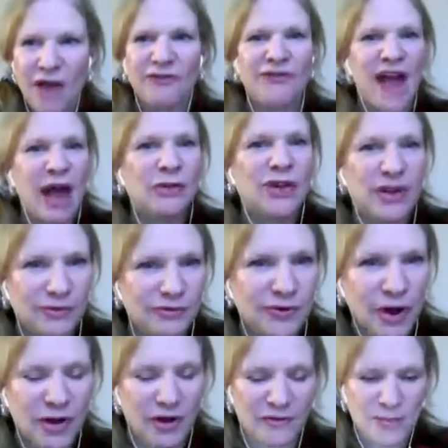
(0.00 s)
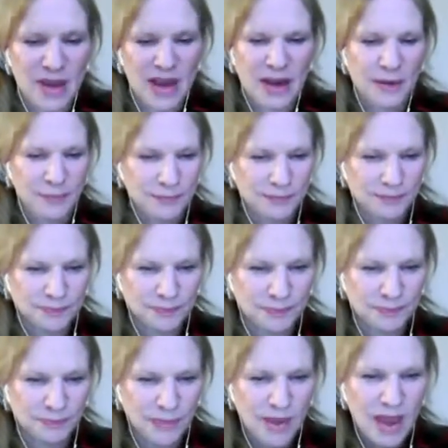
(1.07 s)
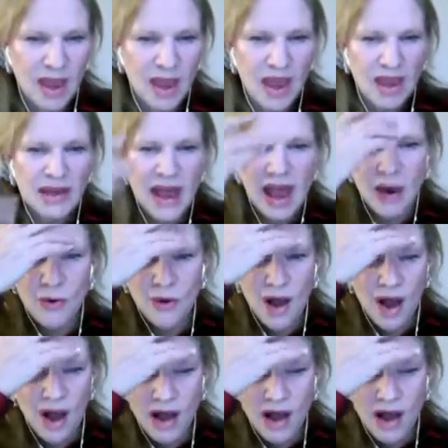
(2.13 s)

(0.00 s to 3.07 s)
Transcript: found in front of me. Now,